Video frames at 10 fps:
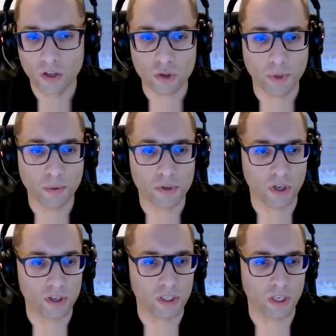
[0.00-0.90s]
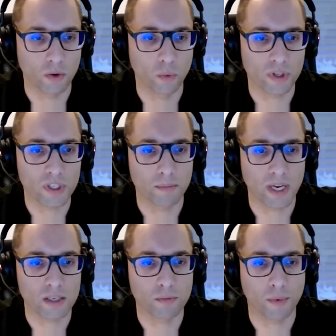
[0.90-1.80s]
Somebody was asking, what's the
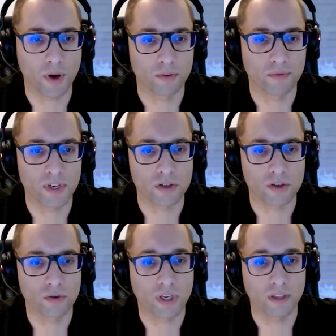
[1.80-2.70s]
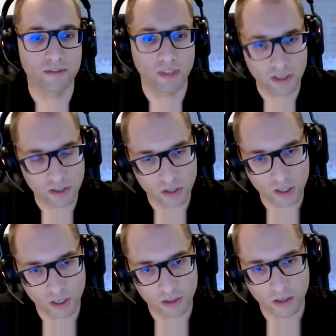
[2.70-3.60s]
maximum amount of fixtures you can daisy
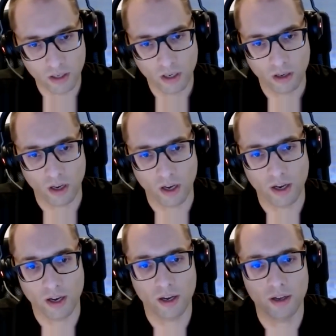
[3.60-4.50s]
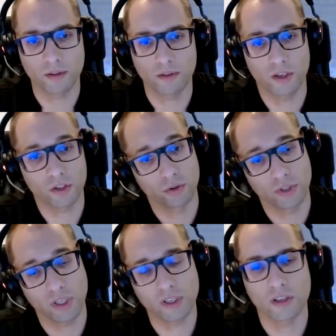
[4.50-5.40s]
chain? There's two
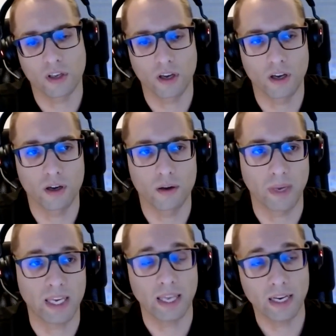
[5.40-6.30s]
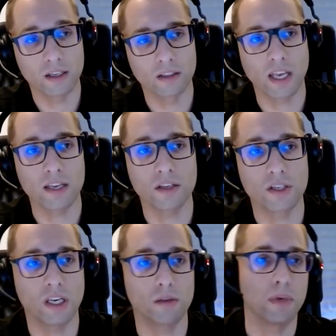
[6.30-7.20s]
things. Mechanical daisy
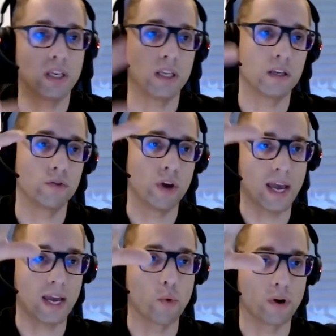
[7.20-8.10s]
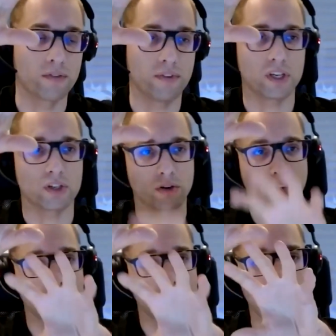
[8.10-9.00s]
chaining, meaning you hang one fixture
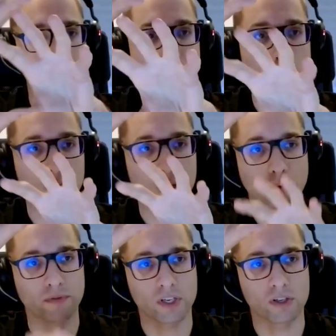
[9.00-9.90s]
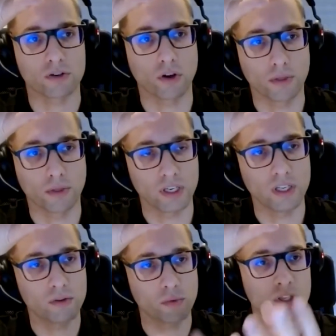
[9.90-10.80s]
and hang multiple fixtures
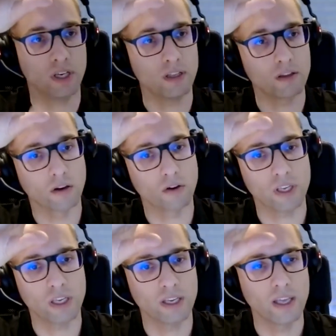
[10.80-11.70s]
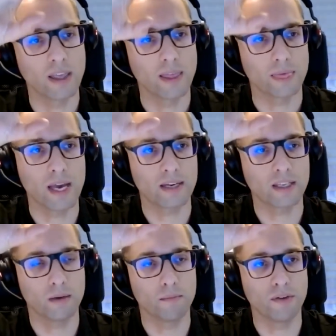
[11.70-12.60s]
underneath with the interlocking. That
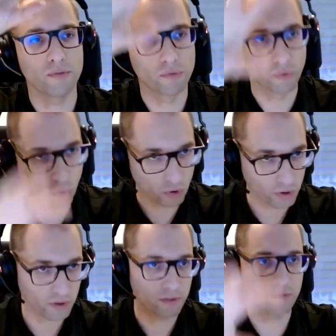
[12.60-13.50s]
can be 4